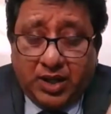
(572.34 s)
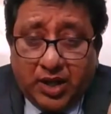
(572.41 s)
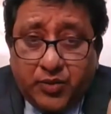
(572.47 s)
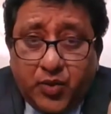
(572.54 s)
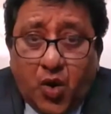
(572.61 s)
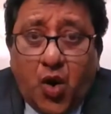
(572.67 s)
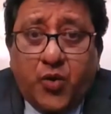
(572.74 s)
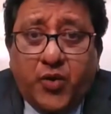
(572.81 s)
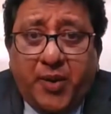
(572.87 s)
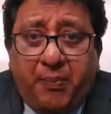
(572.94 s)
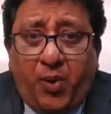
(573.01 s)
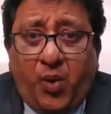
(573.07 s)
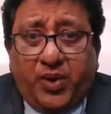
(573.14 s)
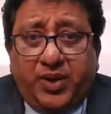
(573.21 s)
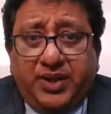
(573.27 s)
wrong
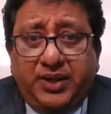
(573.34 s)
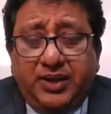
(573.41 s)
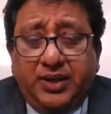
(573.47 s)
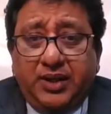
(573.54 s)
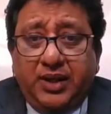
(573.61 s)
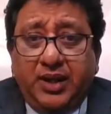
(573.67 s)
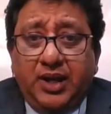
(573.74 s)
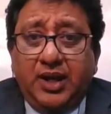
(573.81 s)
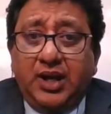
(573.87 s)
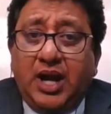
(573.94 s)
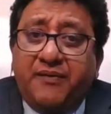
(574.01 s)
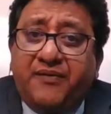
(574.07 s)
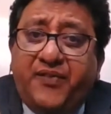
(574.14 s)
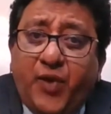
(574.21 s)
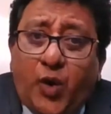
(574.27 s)
report,
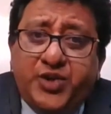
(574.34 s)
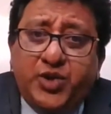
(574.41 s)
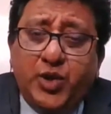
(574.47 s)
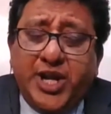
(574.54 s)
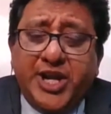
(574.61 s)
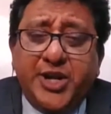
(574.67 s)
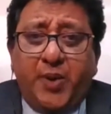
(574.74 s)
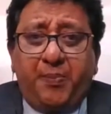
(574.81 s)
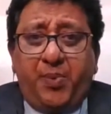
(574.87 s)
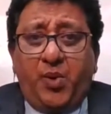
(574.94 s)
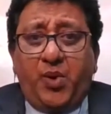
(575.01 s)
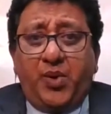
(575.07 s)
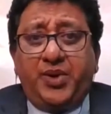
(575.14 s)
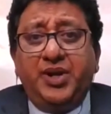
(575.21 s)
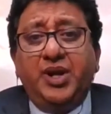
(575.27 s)
a fraudulent
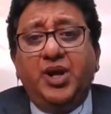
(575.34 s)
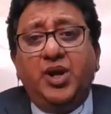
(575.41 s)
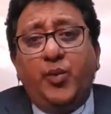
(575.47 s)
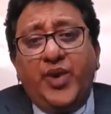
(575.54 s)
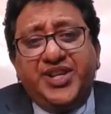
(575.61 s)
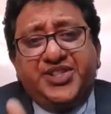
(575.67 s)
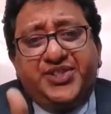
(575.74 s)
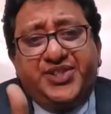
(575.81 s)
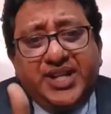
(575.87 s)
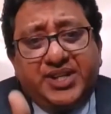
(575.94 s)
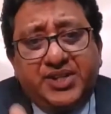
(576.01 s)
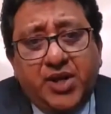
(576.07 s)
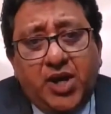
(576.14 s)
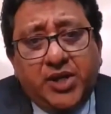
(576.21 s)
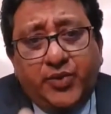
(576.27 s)
report, which
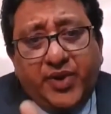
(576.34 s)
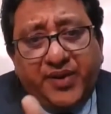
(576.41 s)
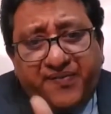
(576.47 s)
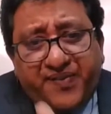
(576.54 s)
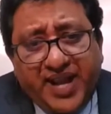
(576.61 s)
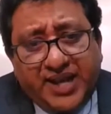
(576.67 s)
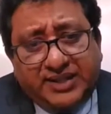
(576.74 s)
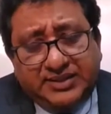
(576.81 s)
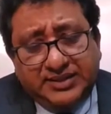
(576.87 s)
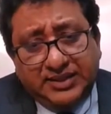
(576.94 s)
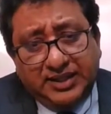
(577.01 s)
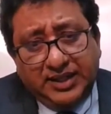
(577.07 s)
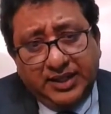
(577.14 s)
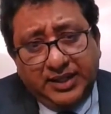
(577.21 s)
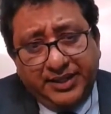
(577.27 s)
did not reflect
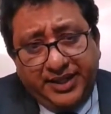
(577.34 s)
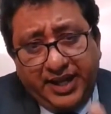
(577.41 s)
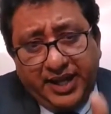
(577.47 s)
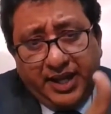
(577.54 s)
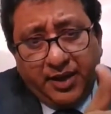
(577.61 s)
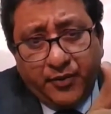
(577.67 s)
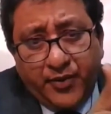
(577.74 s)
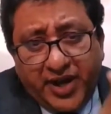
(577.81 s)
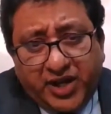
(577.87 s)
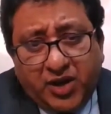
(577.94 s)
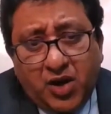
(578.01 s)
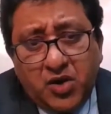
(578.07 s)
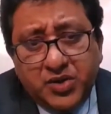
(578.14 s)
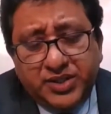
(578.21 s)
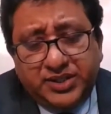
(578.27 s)
the
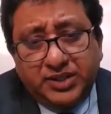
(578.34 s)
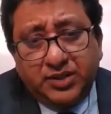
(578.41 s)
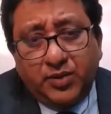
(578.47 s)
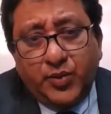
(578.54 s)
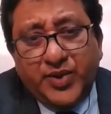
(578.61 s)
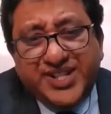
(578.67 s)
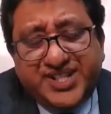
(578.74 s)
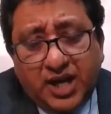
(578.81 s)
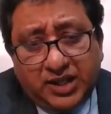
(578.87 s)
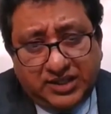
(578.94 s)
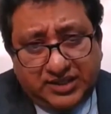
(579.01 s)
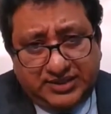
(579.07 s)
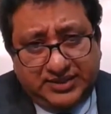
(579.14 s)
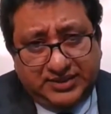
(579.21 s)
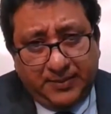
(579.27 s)
recount
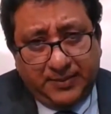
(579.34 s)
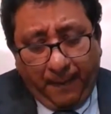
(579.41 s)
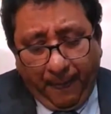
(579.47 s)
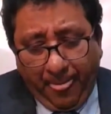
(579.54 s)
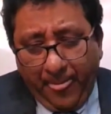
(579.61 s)
results.